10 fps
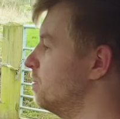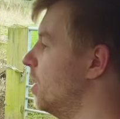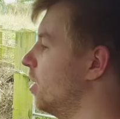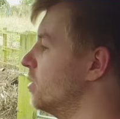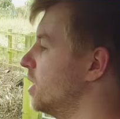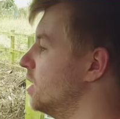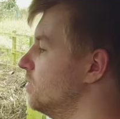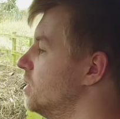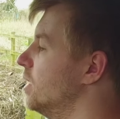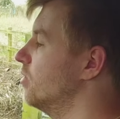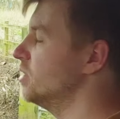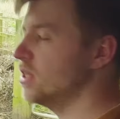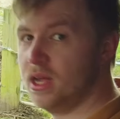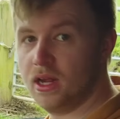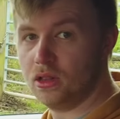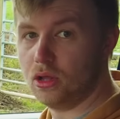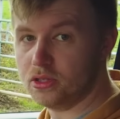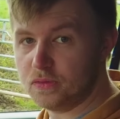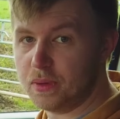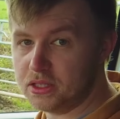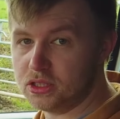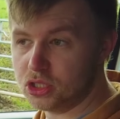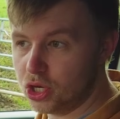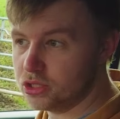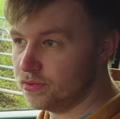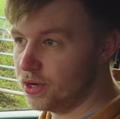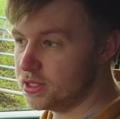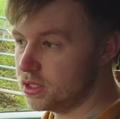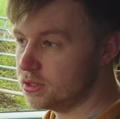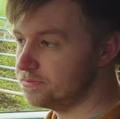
barcode scanners for deliveries, lots of places to charge devices.